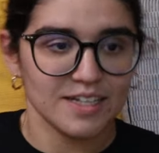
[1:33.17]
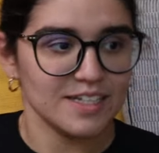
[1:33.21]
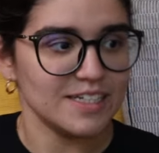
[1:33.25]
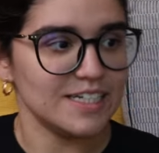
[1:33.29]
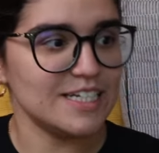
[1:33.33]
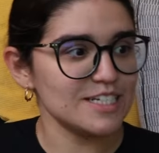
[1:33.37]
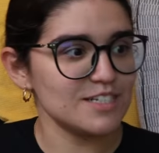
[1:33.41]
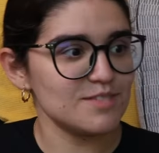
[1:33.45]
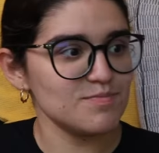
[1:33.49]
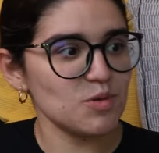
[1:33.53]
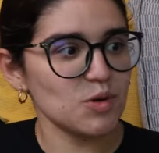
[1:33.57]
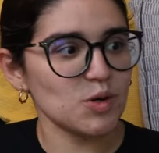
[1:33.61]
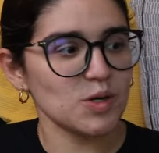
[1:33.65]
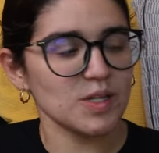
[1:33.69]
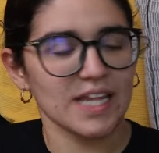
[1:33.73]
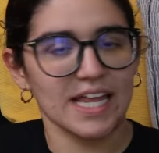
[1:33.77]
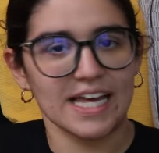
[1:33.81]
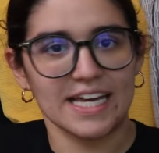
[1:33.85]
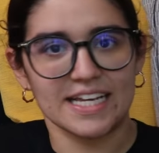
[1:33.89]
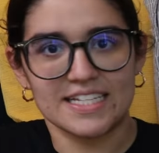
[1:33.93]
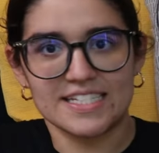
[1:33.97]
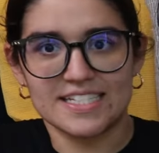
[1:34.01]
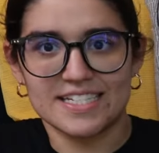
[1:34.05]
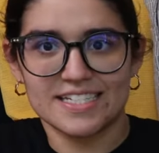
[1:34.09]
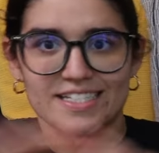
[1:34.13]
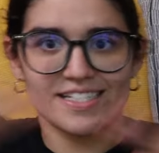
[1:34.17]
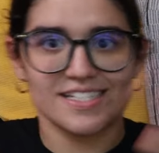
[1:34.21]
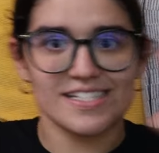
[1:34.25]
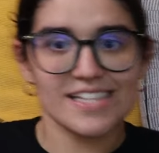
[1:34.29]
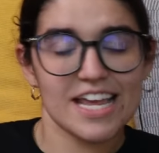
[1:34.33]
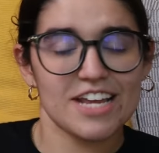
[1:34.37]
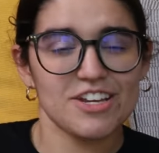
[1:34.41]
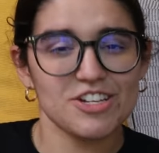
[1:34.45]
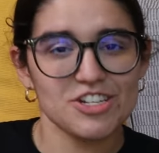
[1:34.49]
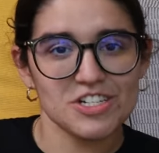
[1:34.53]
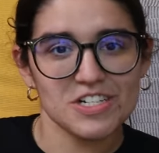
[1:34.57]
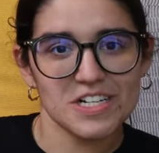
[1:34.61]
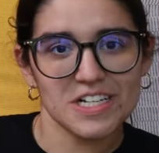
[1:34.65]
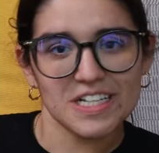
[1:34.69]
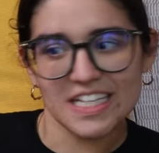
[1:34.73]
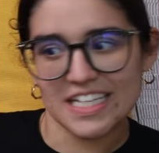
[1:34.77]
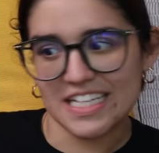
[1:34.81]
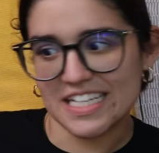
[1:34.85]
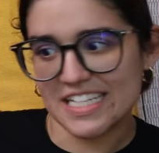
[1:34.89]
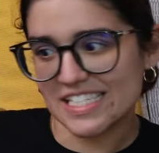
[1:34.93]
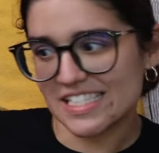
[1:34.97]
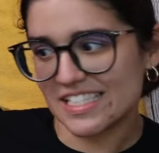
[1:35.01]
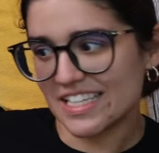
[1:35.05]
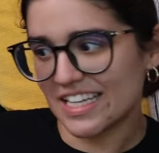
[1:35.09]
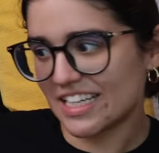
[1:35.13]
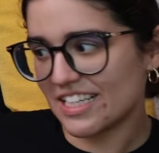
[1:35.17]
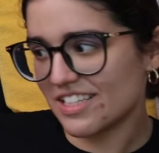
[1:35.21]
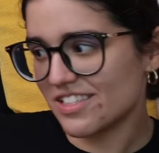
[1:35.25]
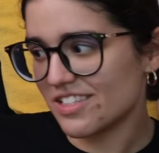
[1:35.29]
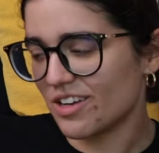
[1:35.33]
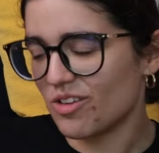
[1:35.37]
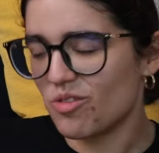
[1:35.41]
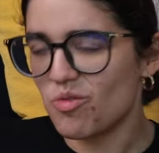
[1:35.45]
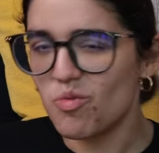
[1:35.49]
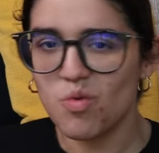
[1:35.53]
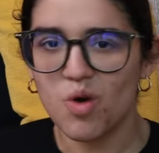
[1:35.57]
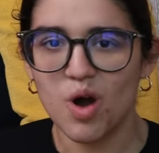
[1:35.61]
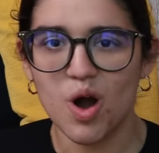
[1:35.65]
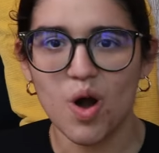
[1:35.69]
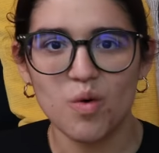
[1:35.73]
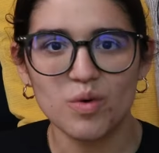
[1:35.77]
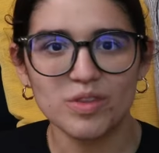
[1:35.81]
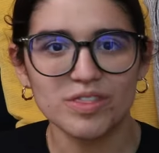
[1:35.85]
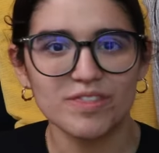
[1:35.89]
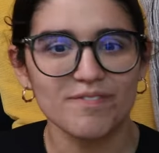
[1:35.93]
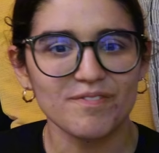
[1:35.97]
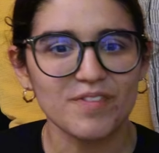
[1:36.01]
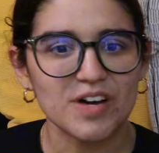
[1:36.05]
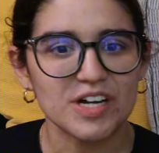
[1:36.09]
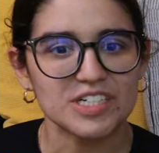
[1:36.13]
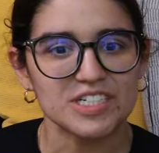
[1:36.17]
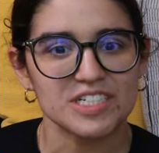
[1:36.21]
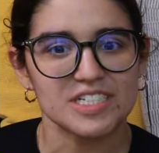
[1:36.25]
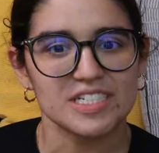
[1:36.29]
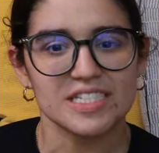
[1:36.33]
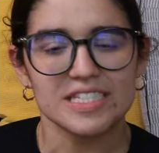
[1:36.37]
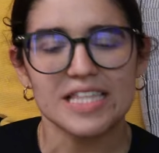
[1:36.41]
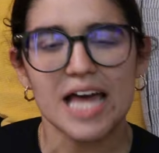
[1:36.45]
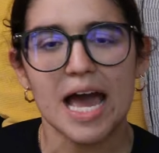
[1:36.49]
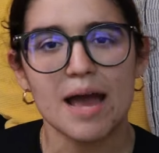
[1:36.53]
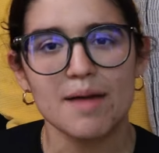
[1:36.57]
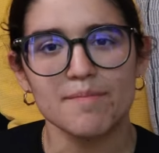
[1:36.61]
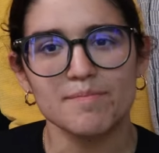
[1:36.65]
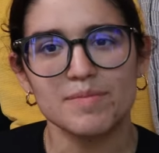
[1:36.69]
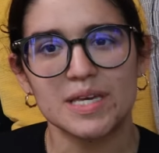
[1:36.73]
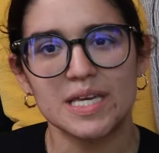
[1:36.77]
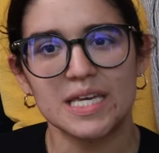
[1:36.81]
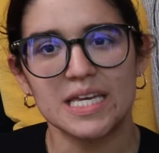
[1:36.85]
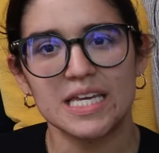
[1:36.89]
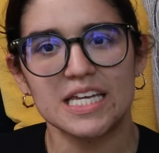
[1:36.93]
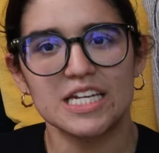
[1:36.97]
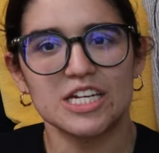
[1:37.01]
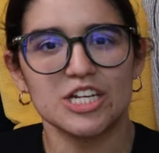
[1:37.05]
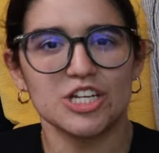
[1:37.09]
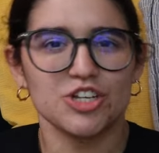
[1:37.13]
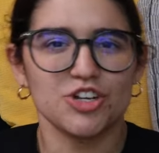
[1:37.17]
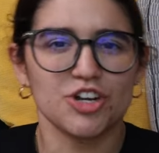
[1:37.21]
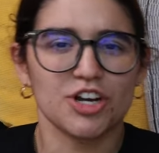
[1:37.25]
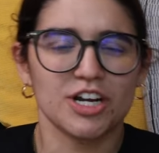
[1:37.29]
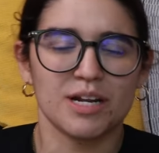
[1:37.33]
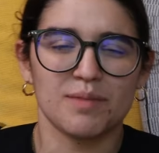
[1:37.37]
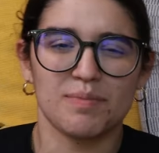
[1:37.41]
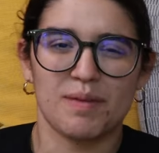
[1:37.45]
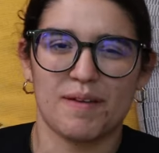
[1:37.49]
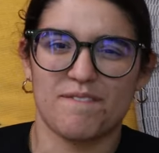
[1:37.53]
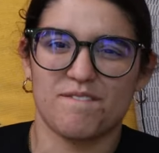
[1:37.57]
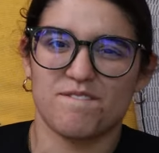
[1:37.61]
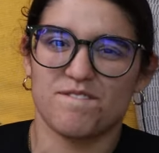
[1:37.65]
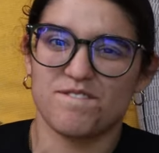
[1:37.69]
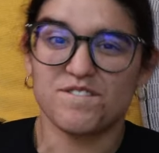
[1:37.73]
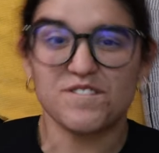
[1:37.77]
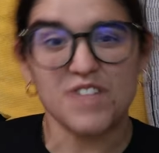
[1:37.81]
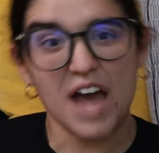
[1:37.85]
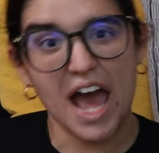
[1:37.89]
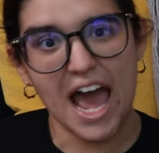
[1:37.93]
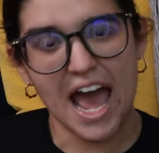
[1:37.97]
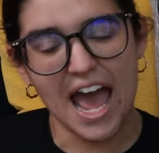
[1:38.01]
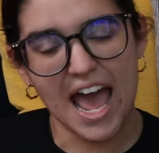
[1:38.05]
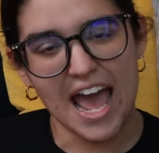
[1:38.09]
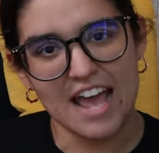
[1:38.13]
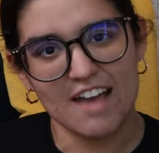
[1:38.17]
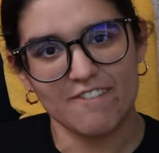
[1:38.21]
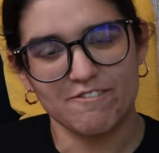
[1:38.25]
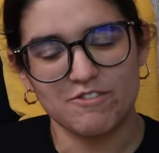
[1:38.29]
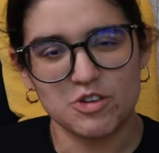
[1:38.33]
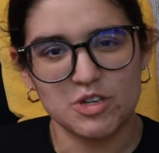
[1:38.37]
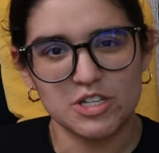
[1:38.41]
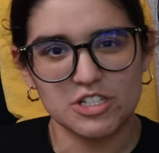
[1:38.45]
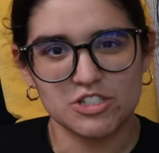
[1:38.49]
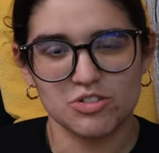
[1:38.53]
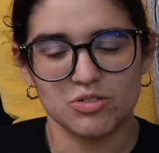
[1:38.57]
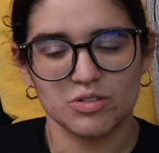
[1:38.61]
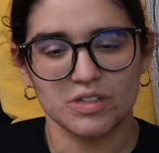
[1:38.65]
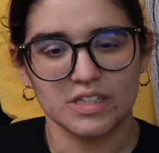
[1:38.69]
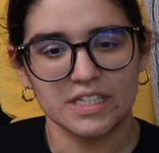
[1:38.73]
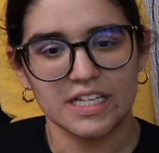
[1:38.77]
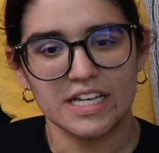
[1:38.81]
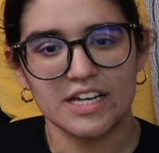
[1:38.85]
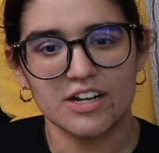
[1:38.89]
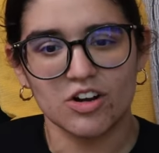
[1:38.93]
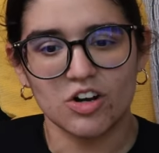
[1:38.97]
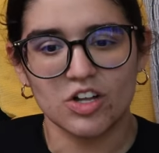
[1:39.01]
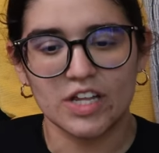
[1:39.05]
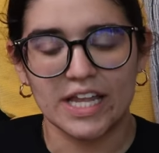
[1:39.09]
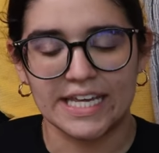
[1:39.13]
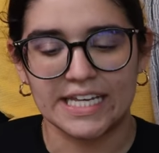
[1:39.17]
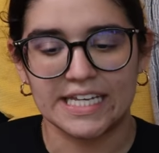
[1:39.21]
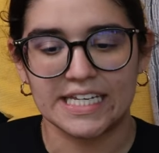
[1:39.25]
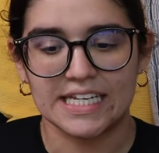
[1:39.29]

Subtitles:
is more like sensationalist. It's like, whoa, what the fuck does that mean? You're gonna be fat if you eat too little.